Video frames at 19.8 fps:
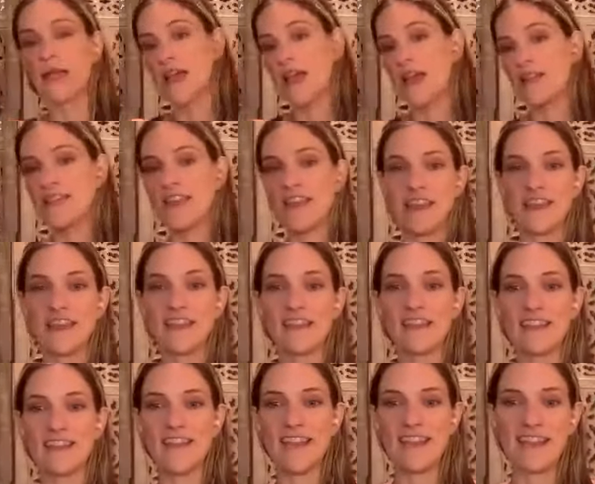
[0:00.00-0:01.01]
And
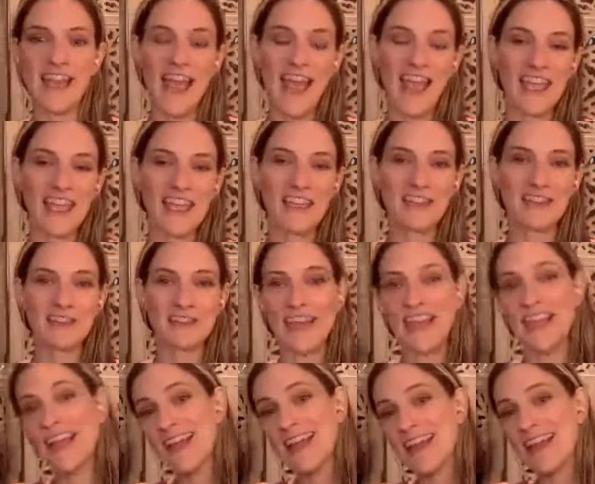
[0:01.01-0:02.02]
then at night, they're
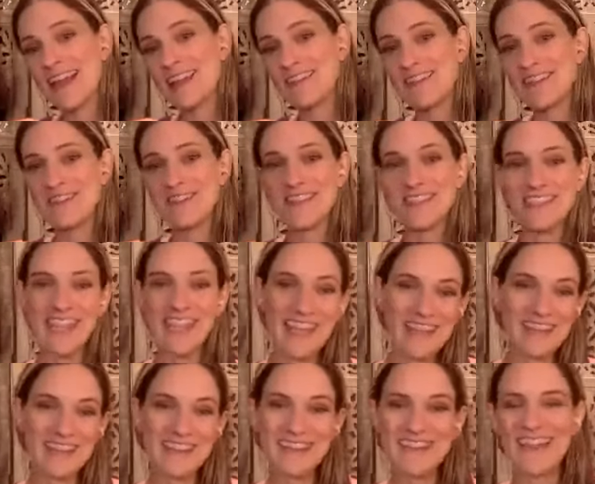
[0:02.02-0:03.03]
like, oh, I'm open
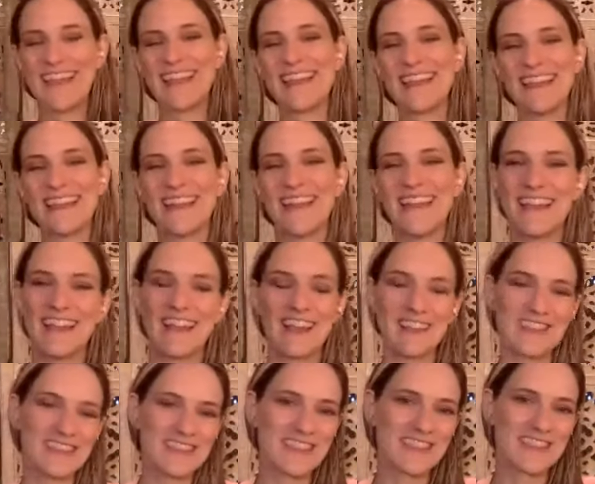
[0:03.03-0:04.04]
channel. And
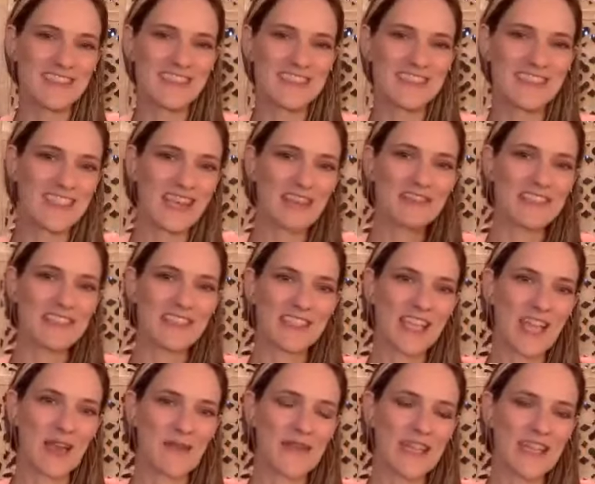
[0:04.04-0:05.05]
the stuff's just
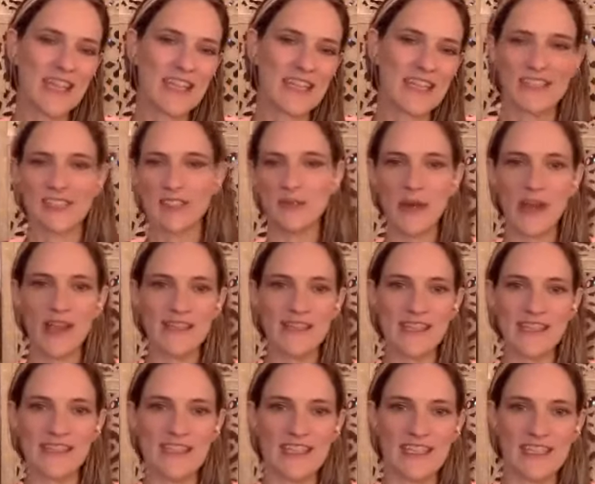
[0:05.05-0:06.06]
coming in, and it's
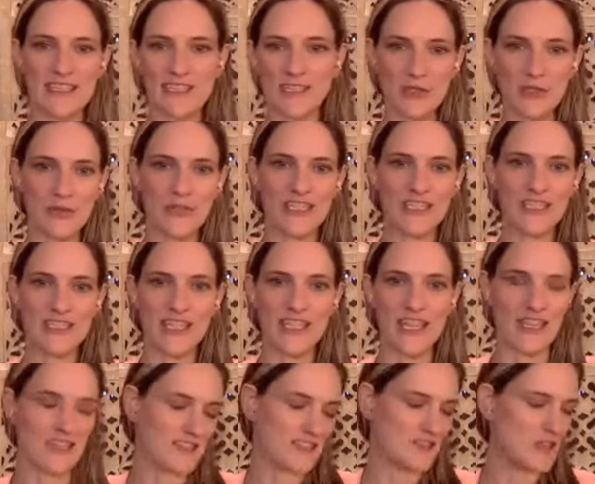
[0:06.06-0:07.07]
processing, and it's doing its
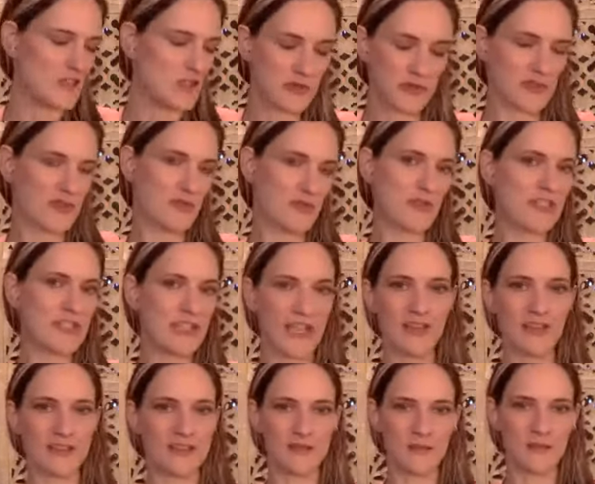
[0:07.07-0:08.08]
thing. If you're an open
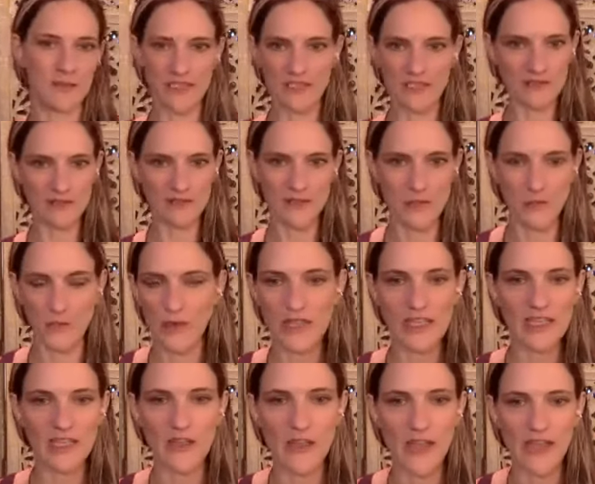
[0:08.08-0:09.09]
channel, what do
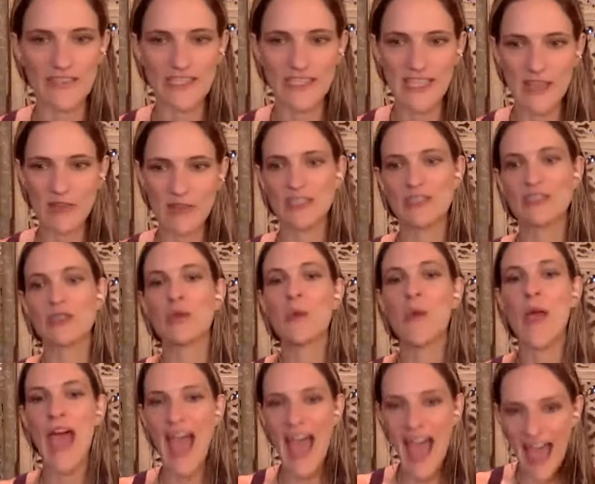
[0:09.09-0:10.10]
you have to say with it? So
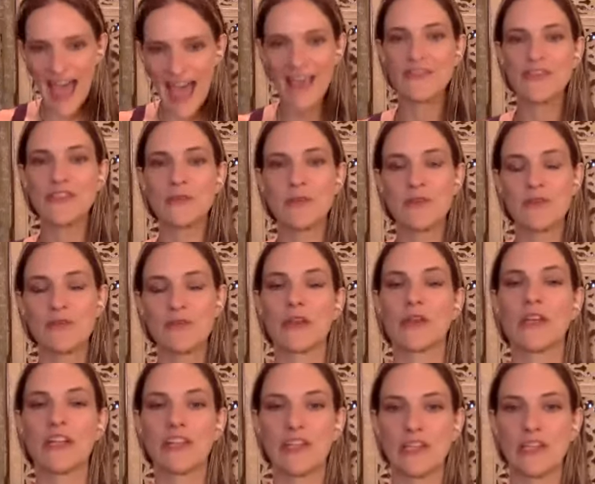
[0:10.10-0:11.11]
you have to be
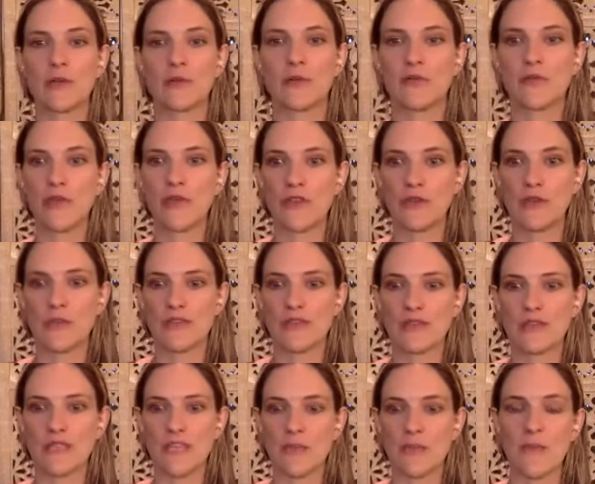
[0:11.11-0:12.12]
very clear before you go to
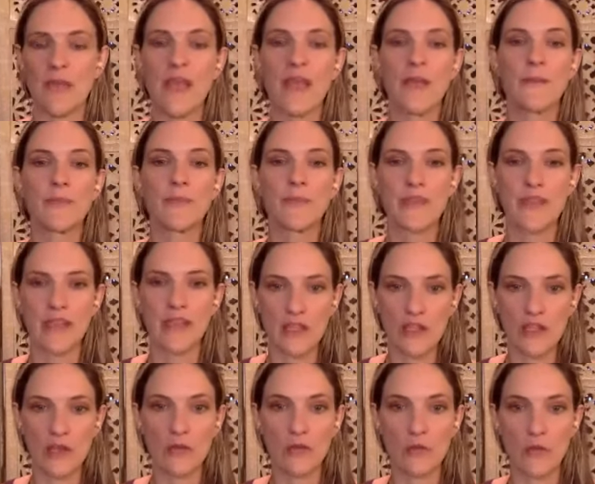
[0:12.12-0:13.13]
sleep that
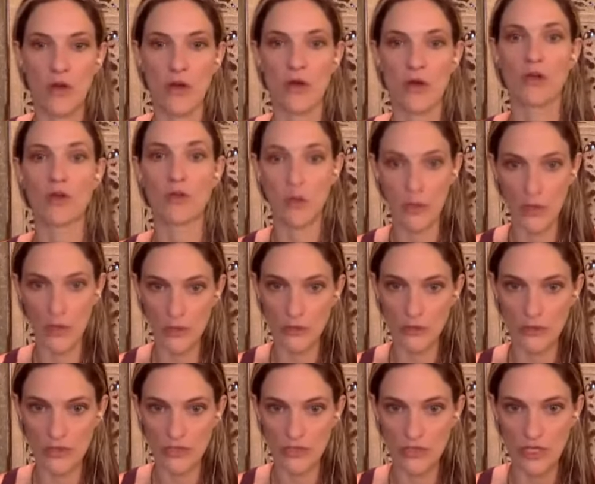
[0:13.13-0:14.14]
you are
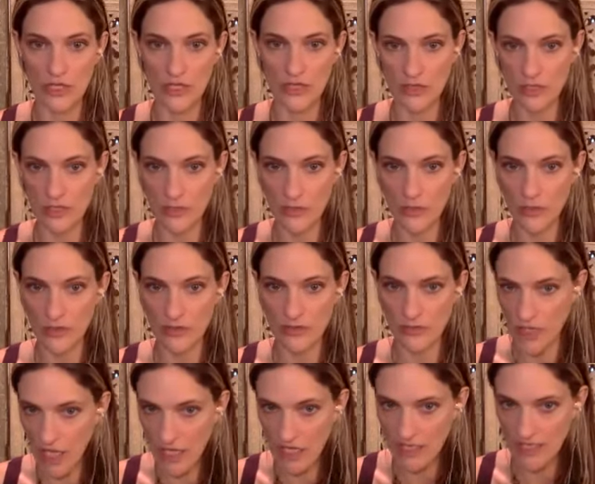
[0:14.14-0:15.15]
closed, that you are
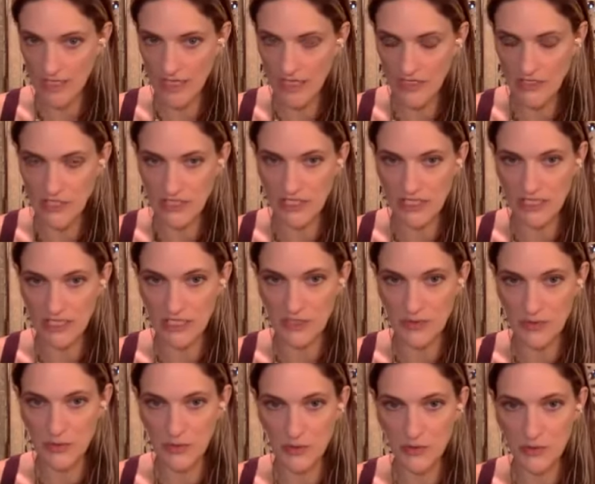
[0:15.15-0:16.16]
not engaging in any
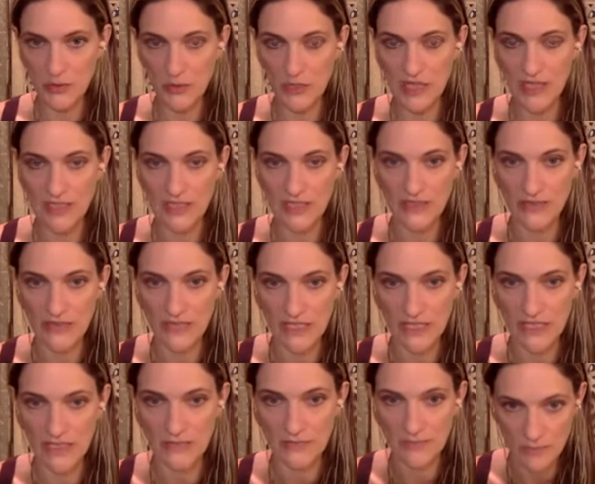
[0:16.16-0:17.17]
spiritual activity
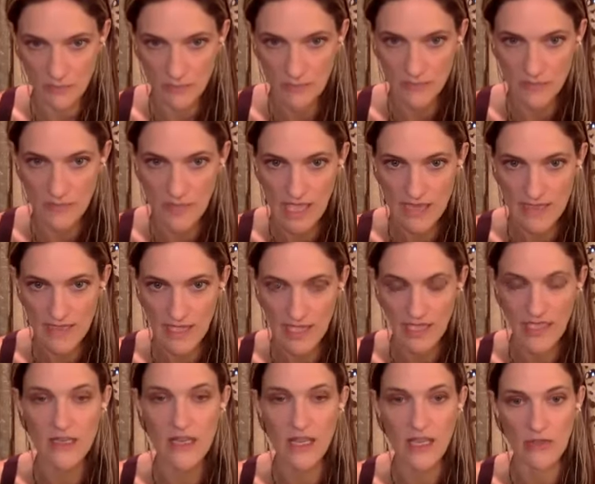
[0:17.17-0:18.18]
at
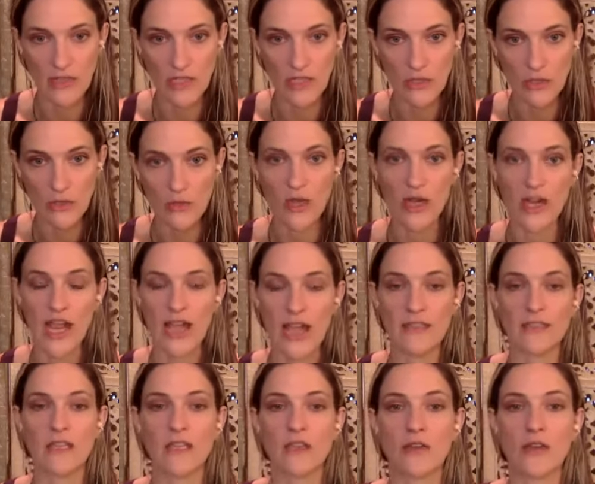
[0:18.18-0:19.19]
night, and that you are
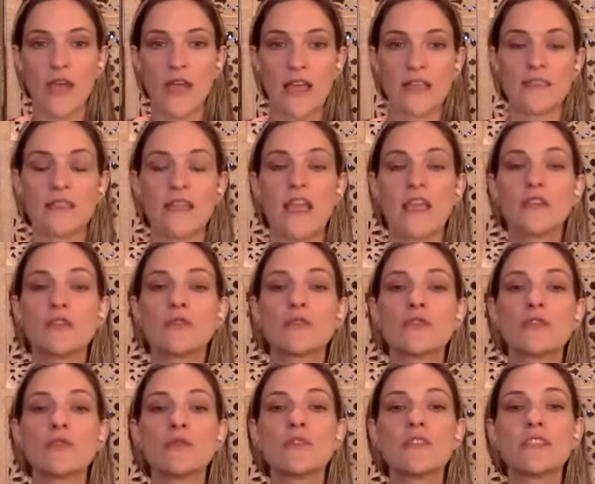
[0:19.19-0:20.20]
asking your guides and
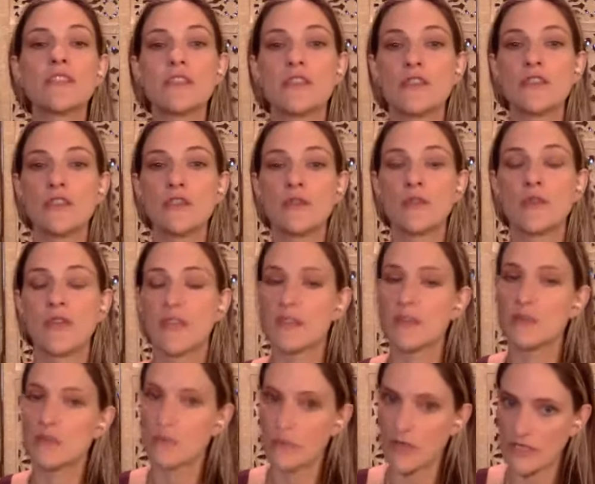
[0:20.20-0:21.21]
angels to assist you
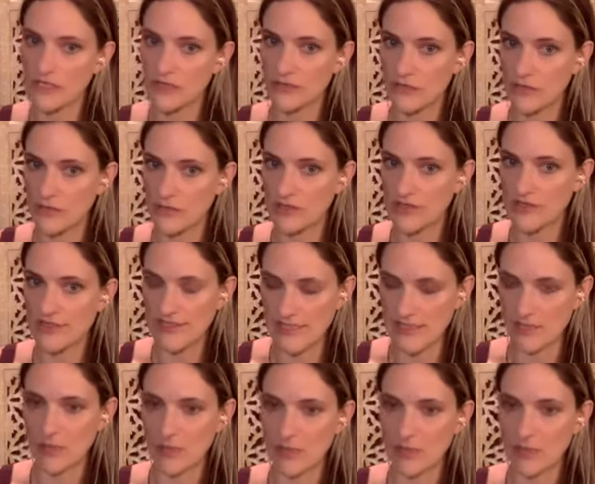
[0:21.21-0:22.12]
in restful sleep.